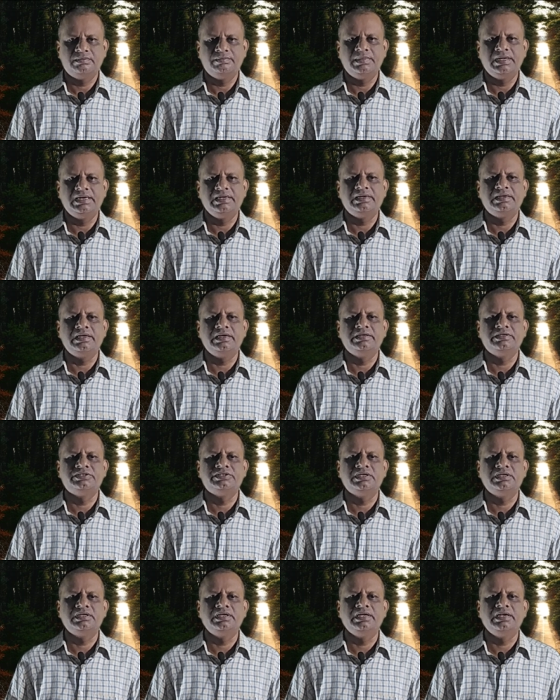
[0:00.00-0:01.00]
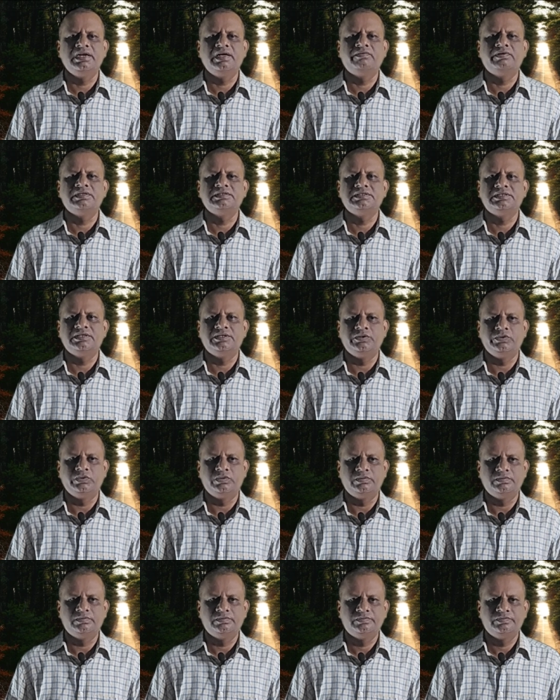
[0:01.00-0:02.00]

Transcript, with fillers: meditation in our schedule?